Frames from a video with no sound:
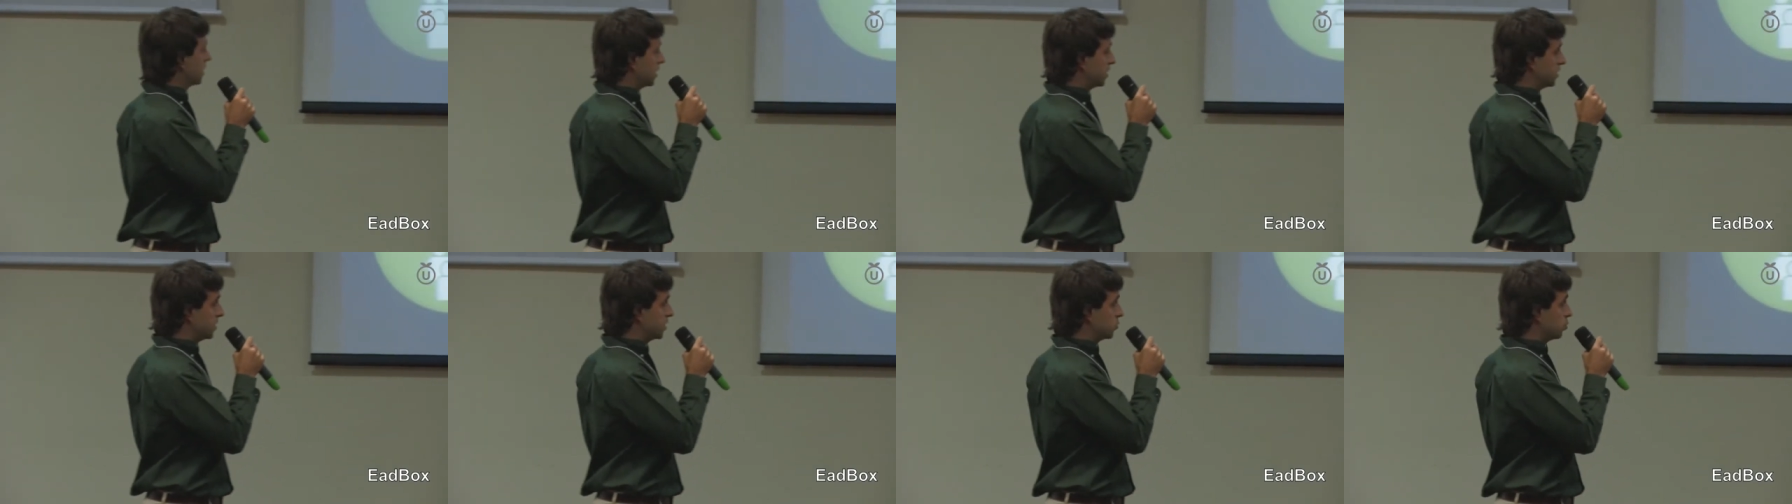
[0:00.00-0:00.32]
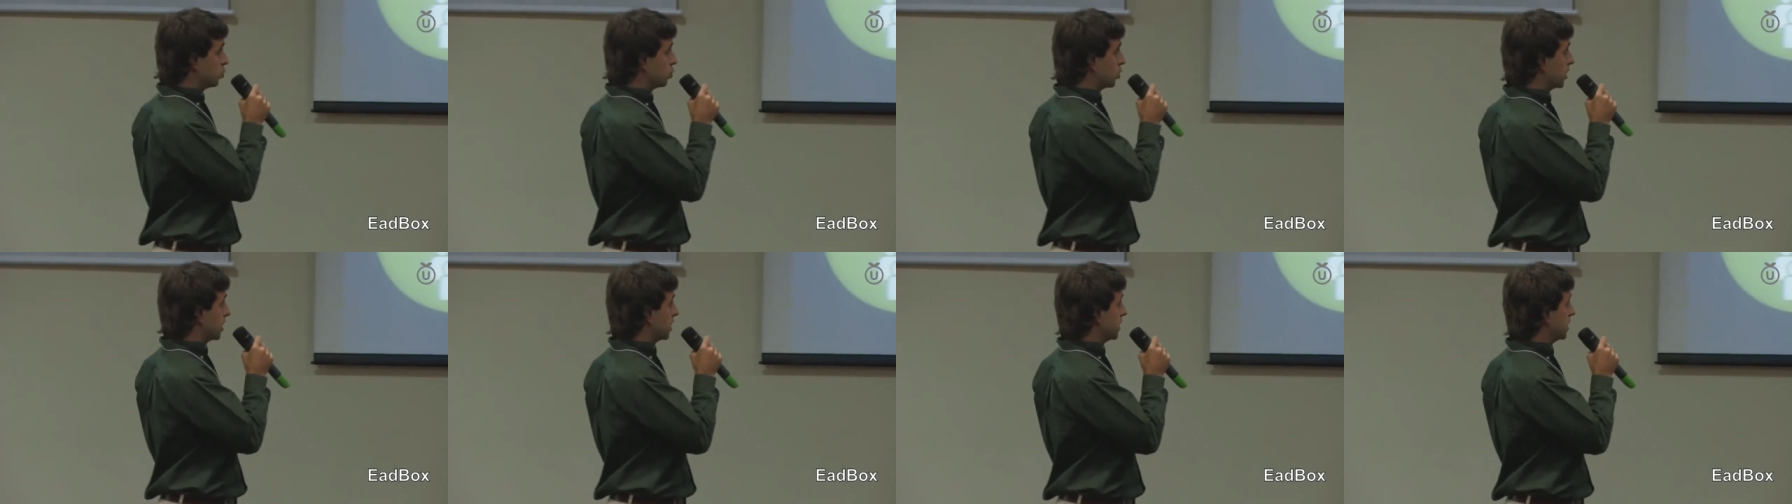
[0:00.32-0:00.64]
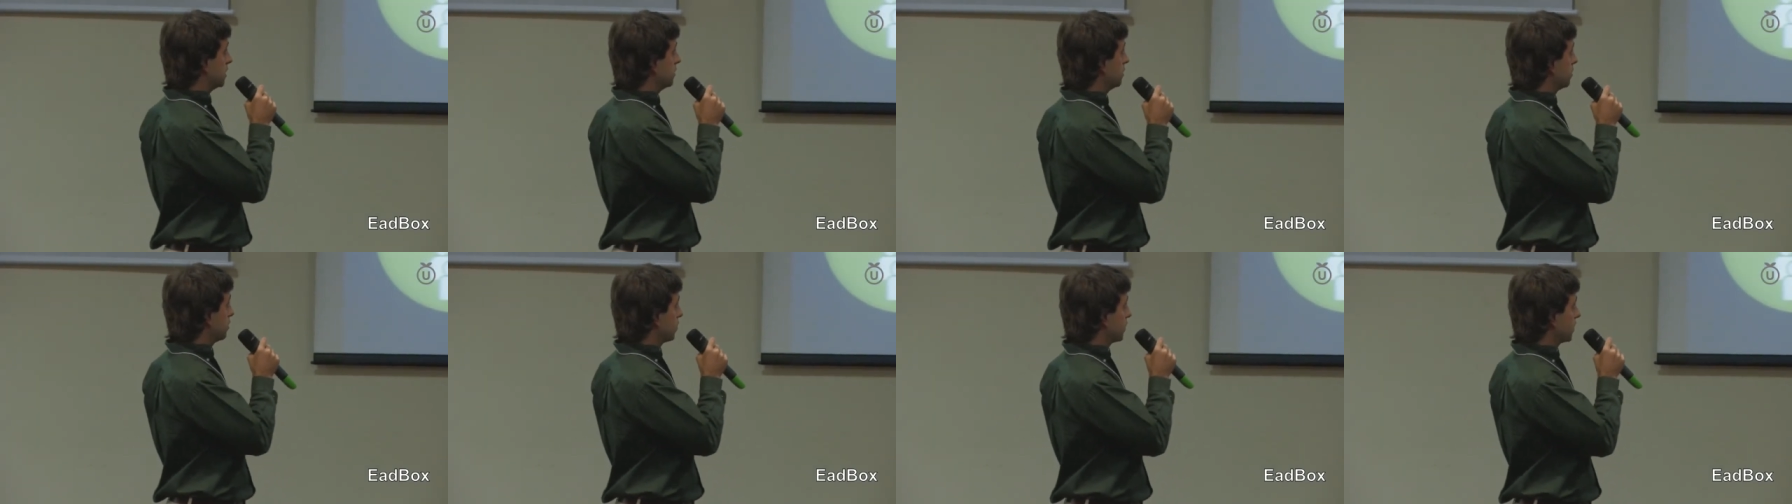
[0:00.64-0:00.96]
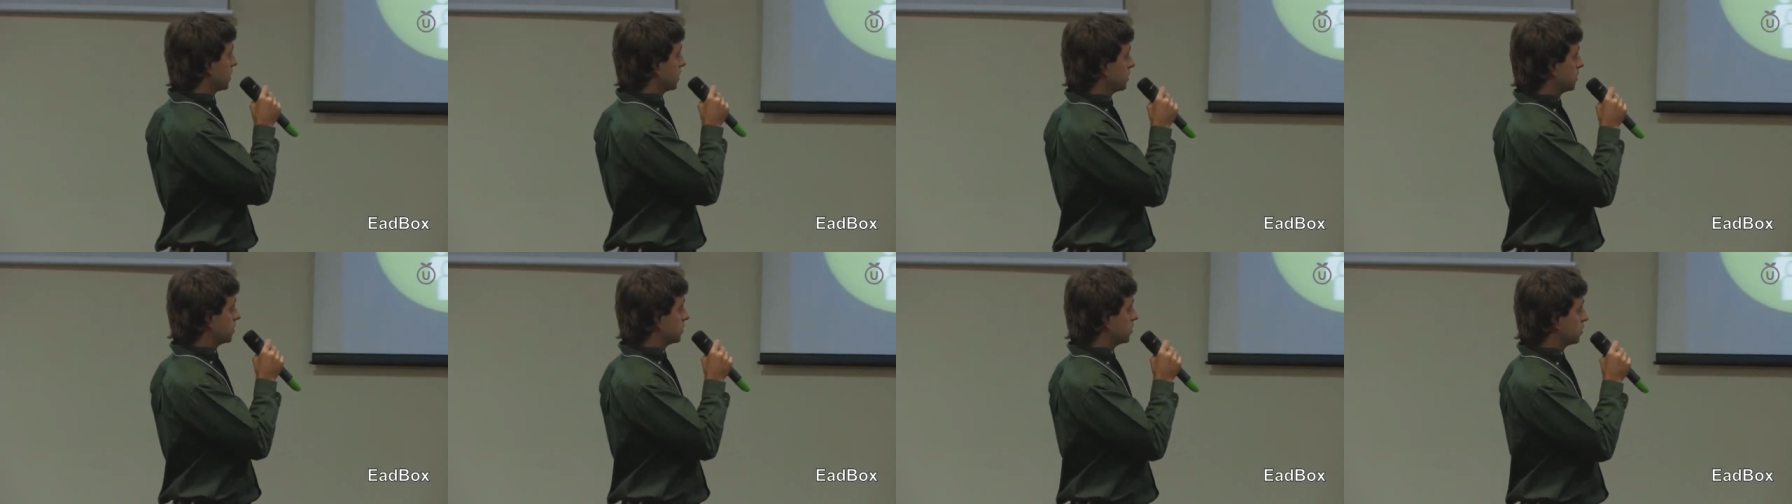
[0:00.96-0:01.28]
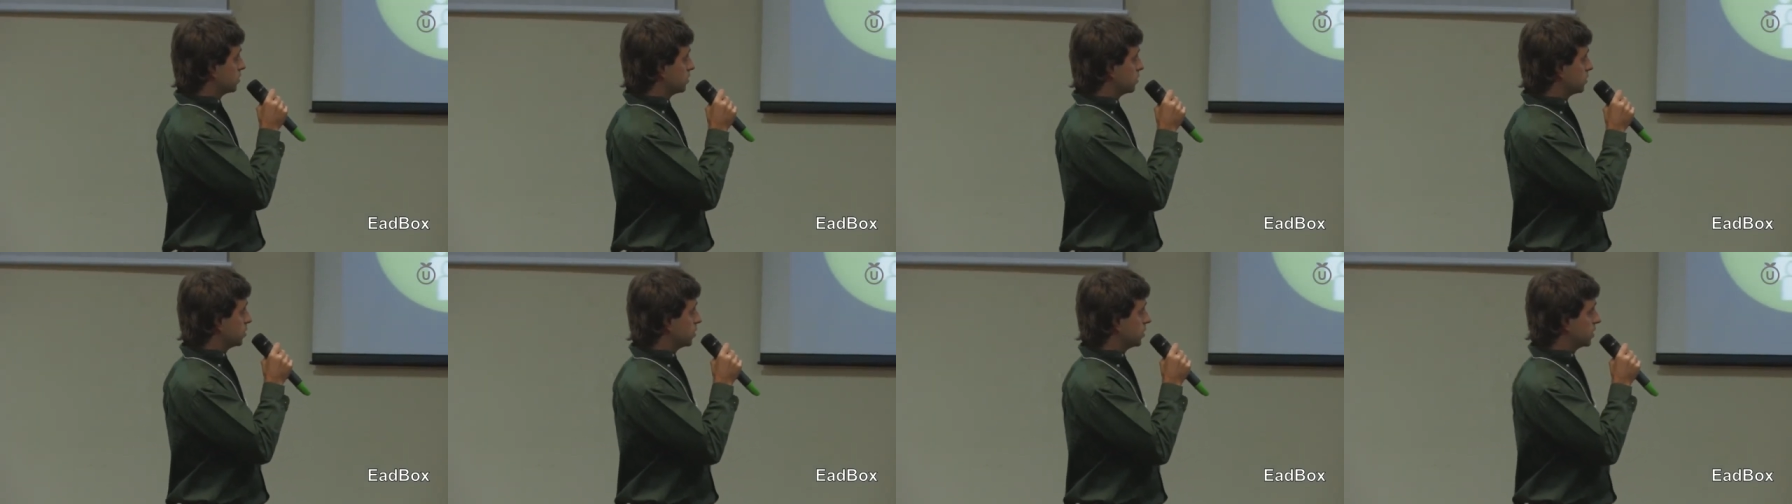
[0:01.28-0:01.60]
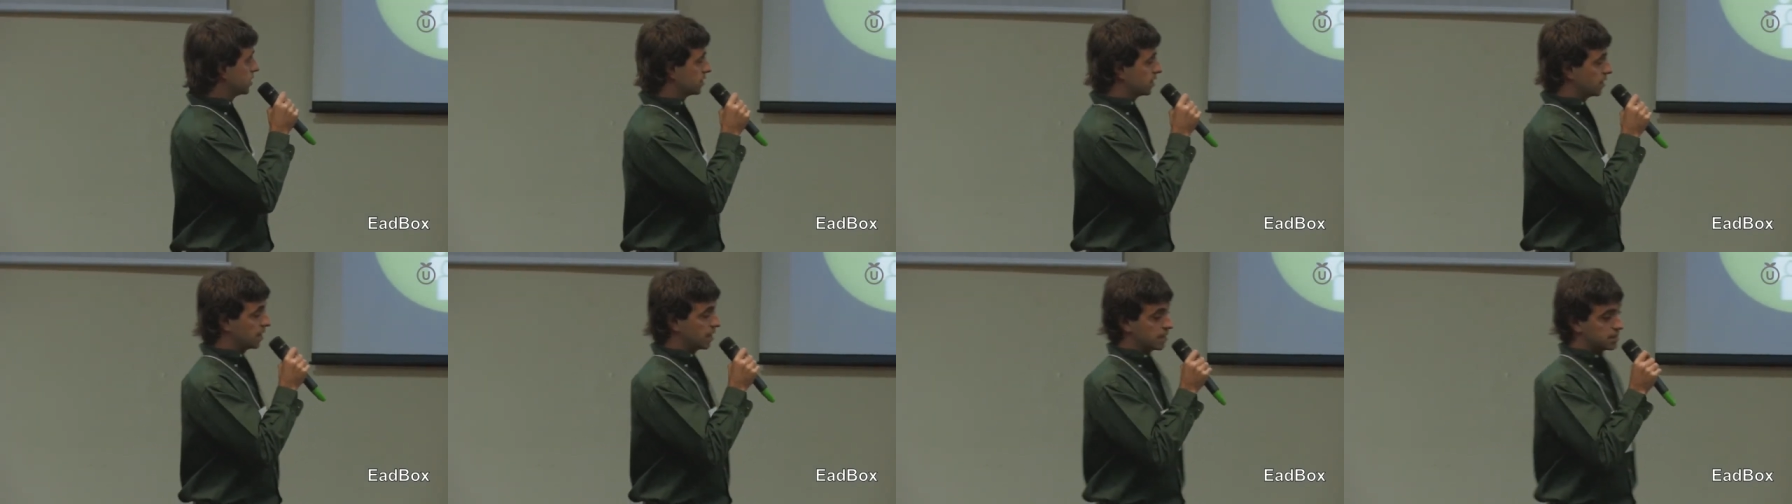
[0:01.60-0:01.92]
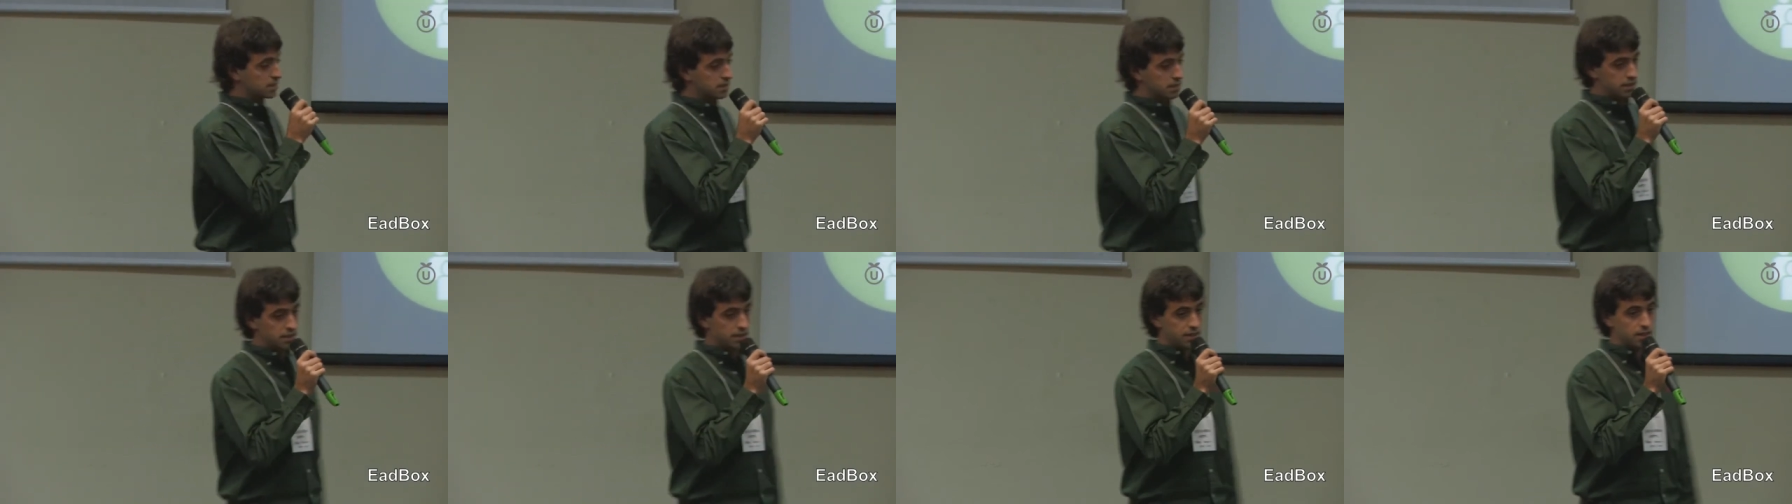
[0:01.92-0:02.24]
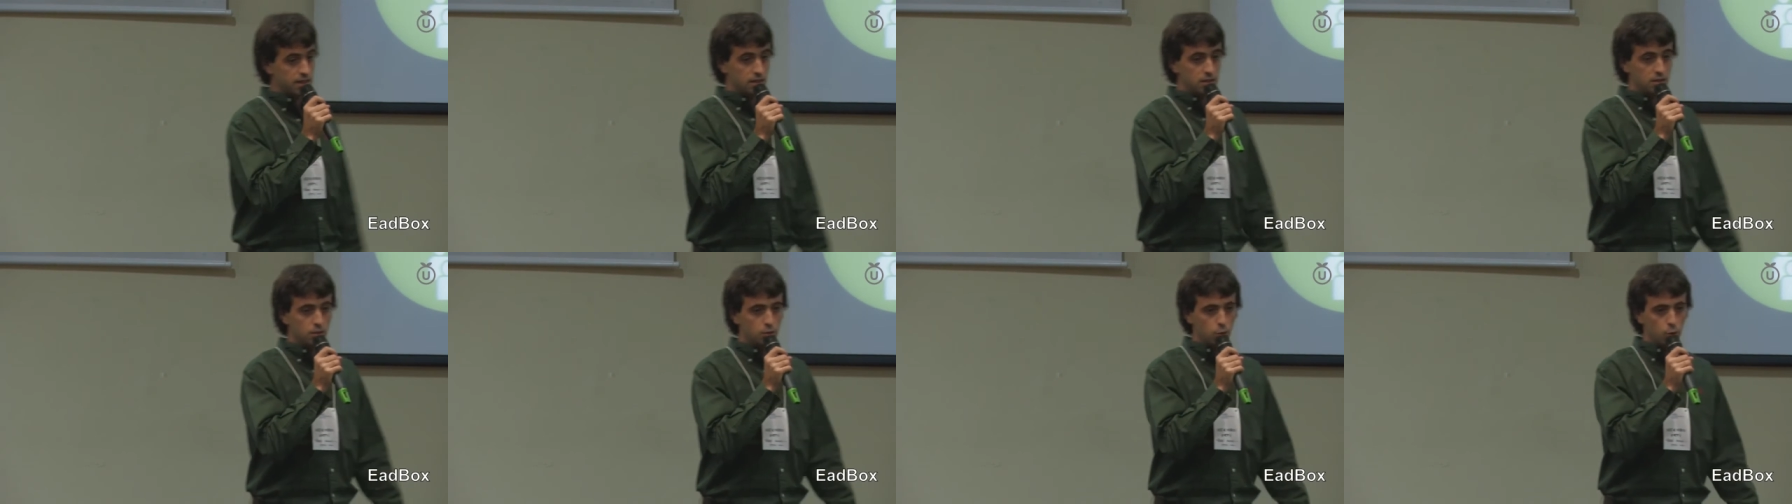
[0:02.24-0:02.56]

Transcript: In this way, during the last year,